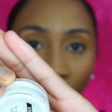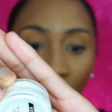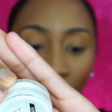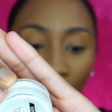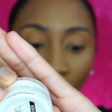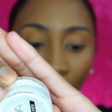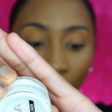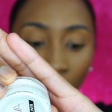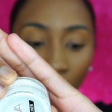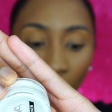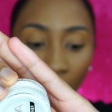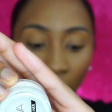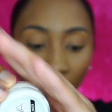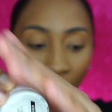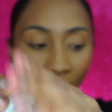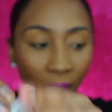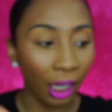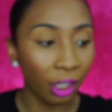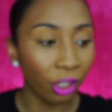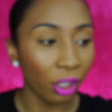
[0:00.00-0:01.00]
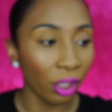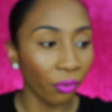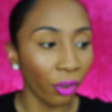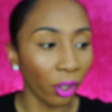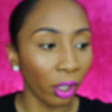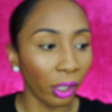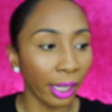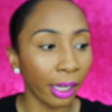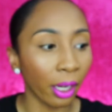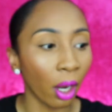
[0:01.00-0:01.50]
to get this because I just
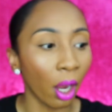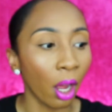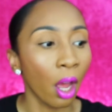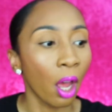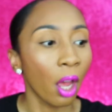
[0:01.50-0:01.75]
feel like